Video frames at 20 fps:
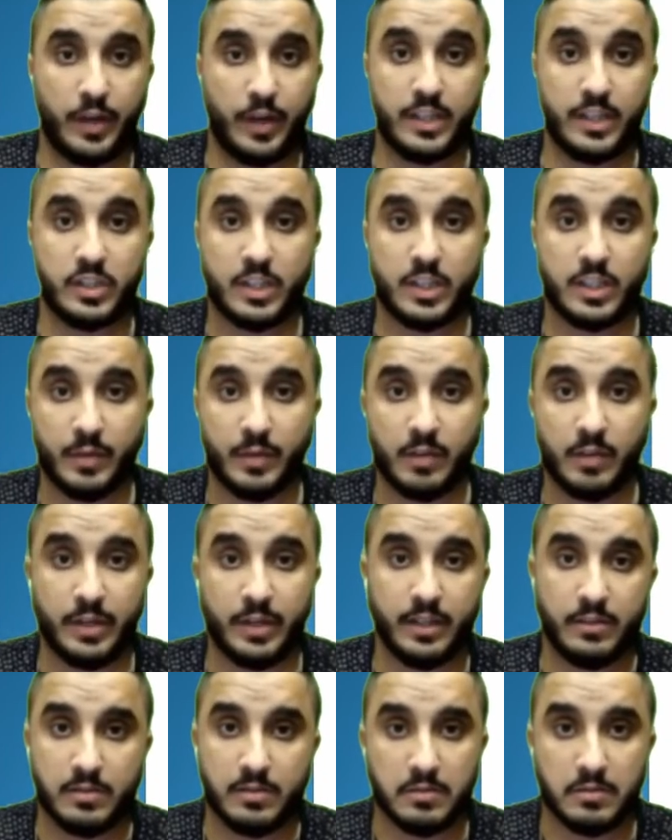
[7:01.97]
HTML
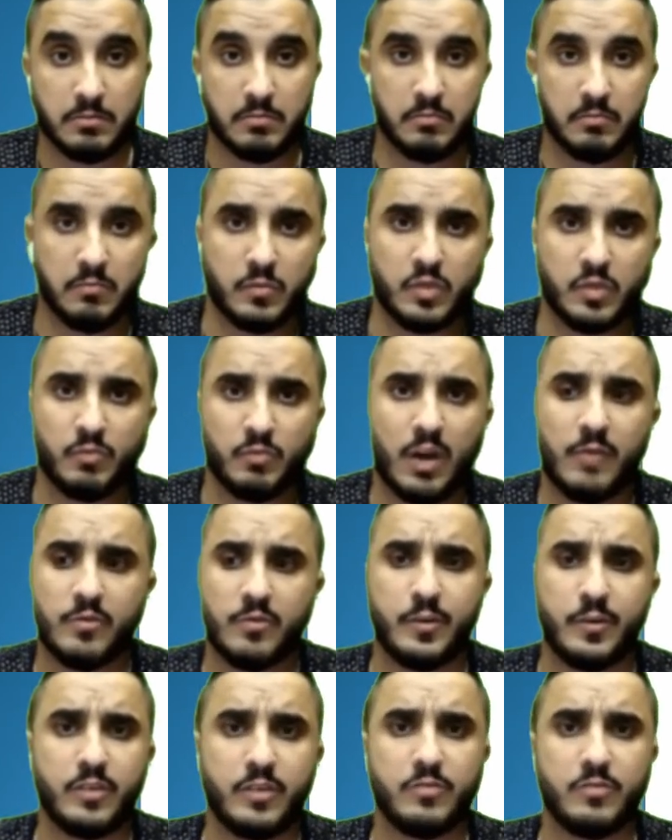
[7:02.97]
page. So why would
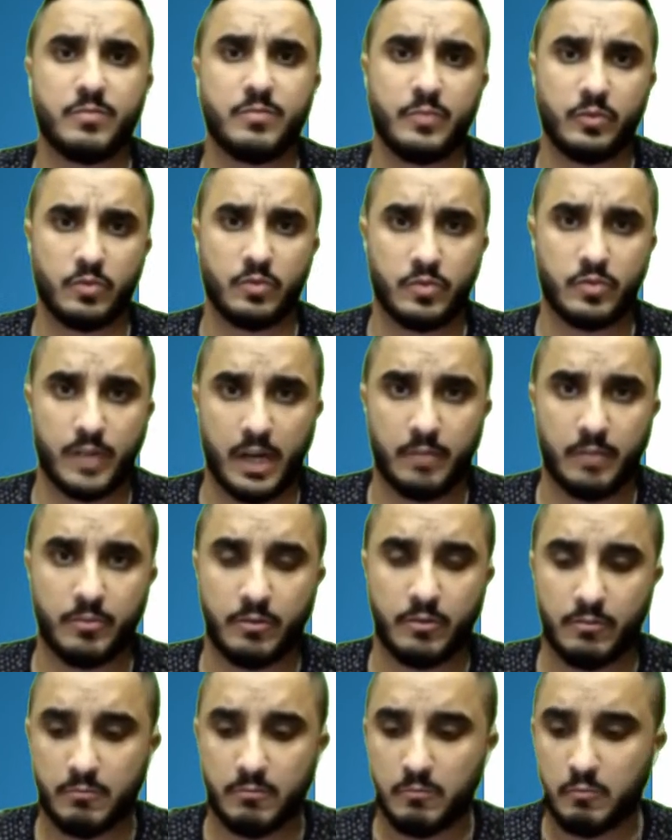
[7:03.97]
we use Bootstrap?
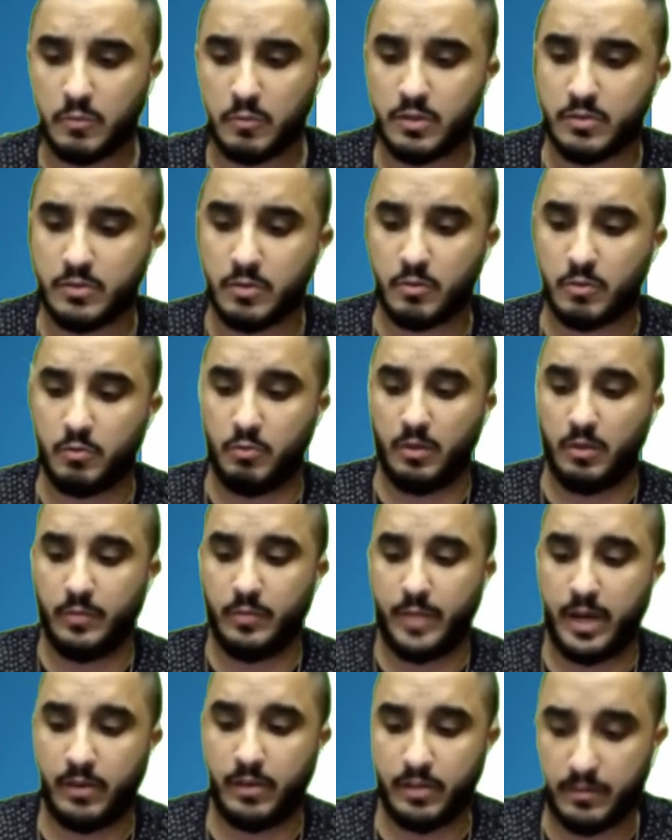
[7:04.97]
What's so cool
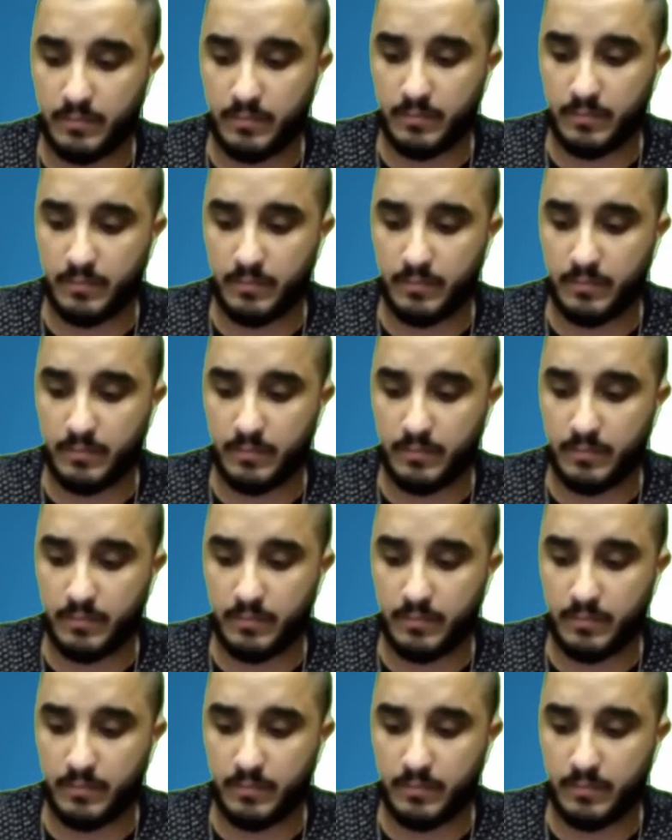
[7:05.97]
about it?